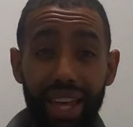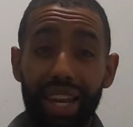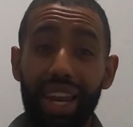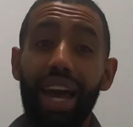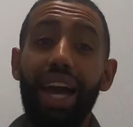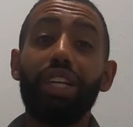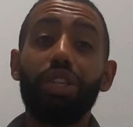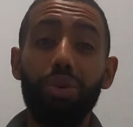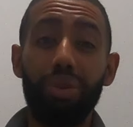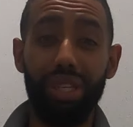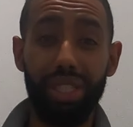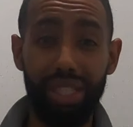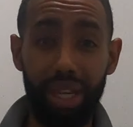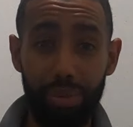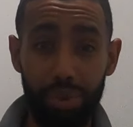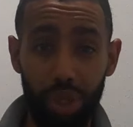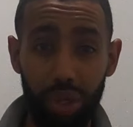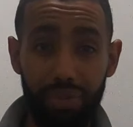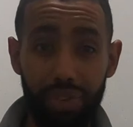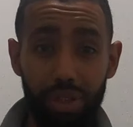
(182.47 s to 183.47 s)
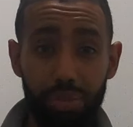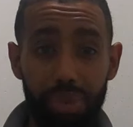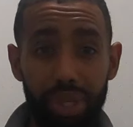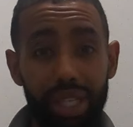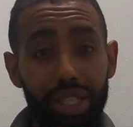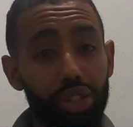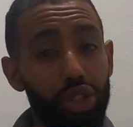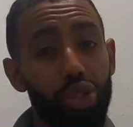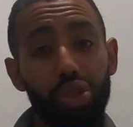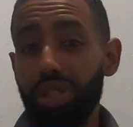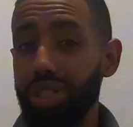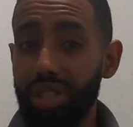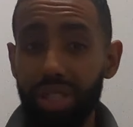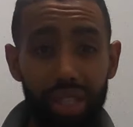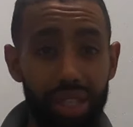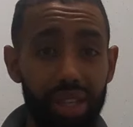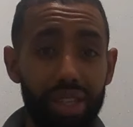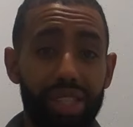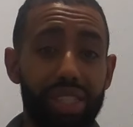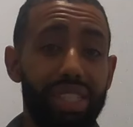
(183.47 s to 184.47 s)
and like doing the same stuff as me, to
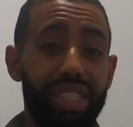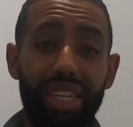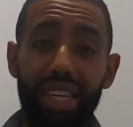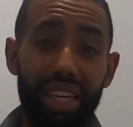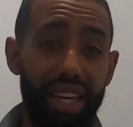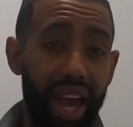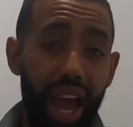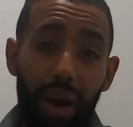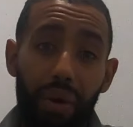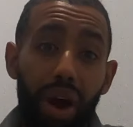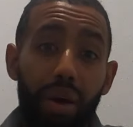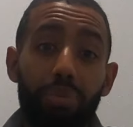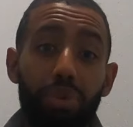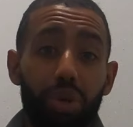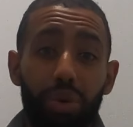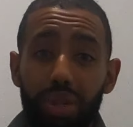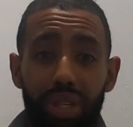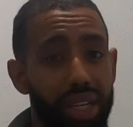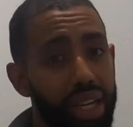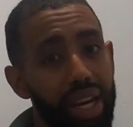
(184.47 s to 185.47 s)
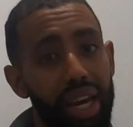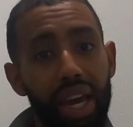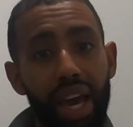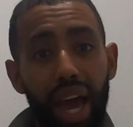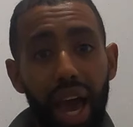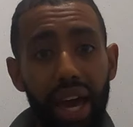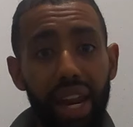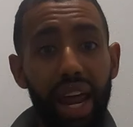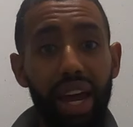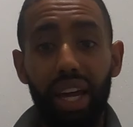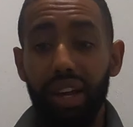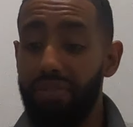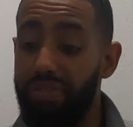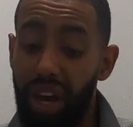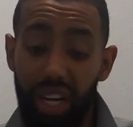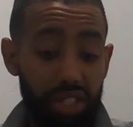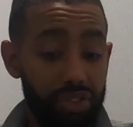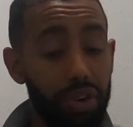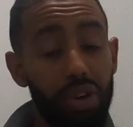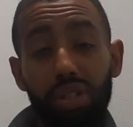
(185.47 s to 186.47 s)
just see how I'm doing. And
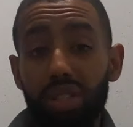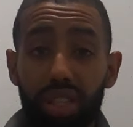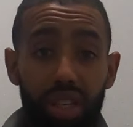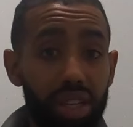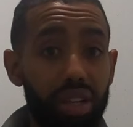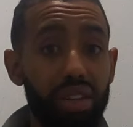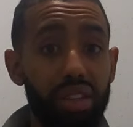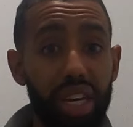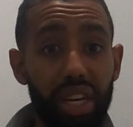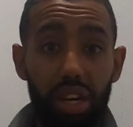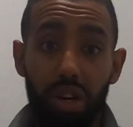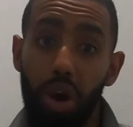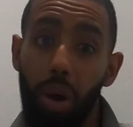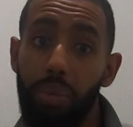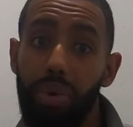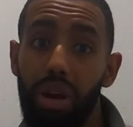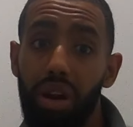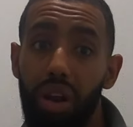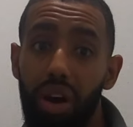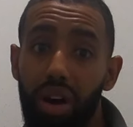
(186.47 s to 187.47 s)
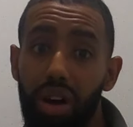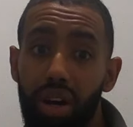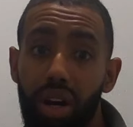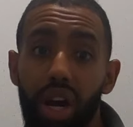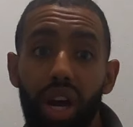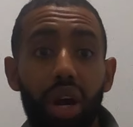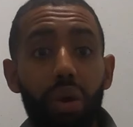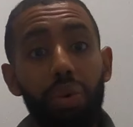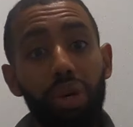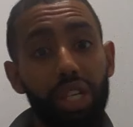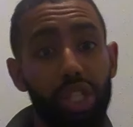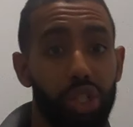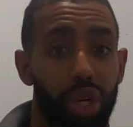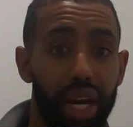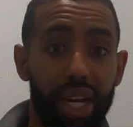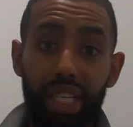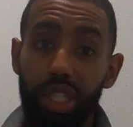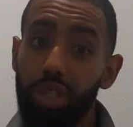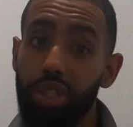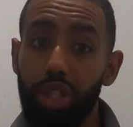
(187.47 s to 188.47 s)
vice versa. They can comment along, we can
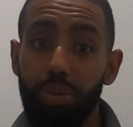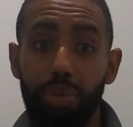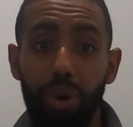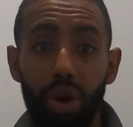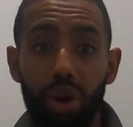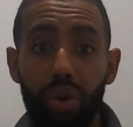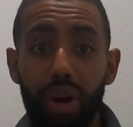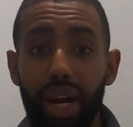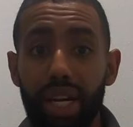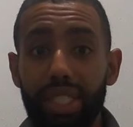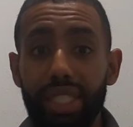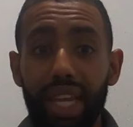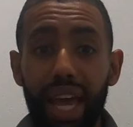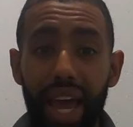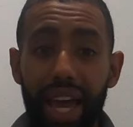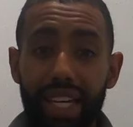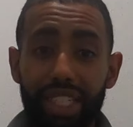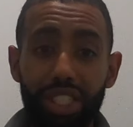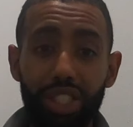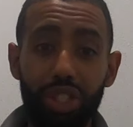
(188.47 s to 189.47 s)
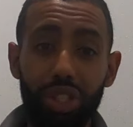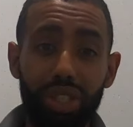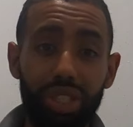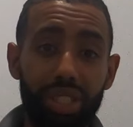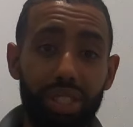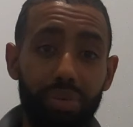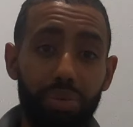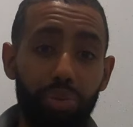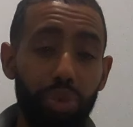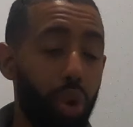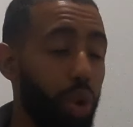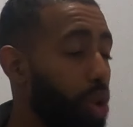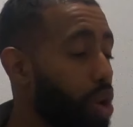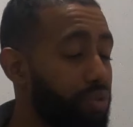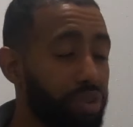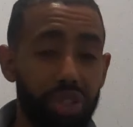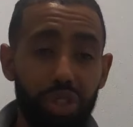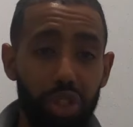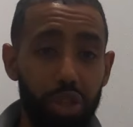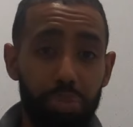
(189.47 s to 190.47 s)
track each other's progress, and just all
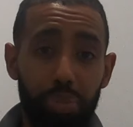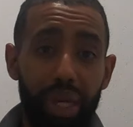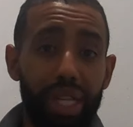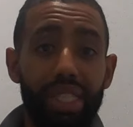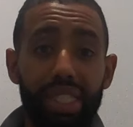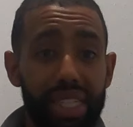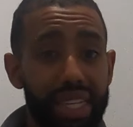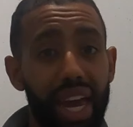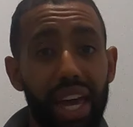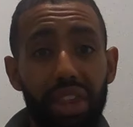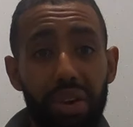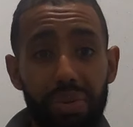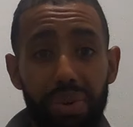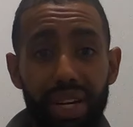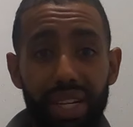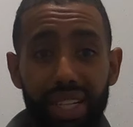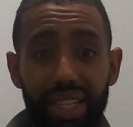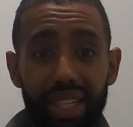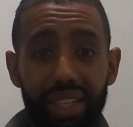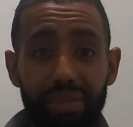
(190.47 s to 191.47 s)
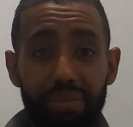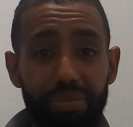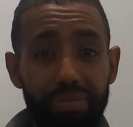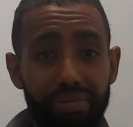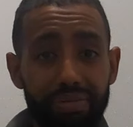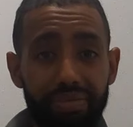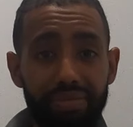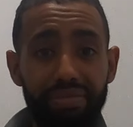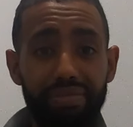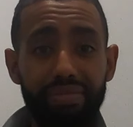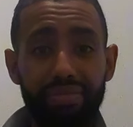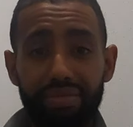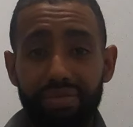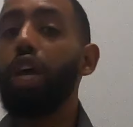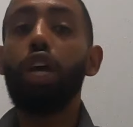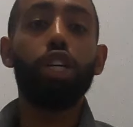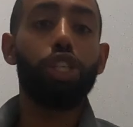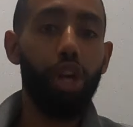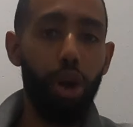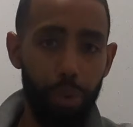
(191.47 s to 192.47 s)
of us just build together, really.
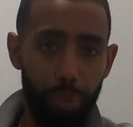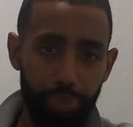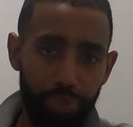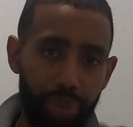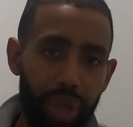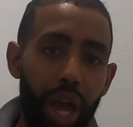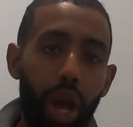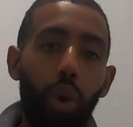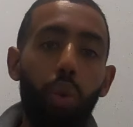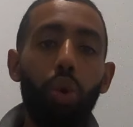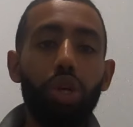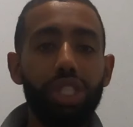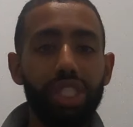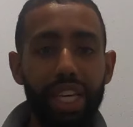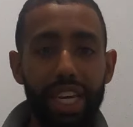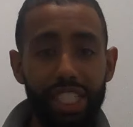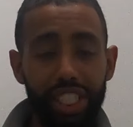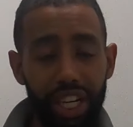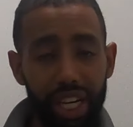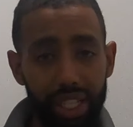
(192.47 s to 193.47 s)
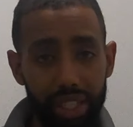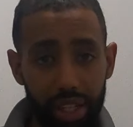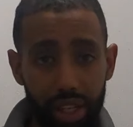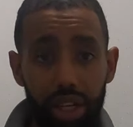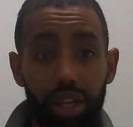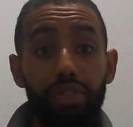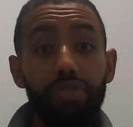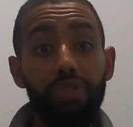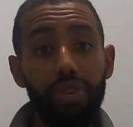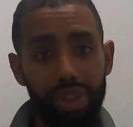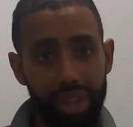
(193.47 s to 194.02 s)
So, what's the agenda for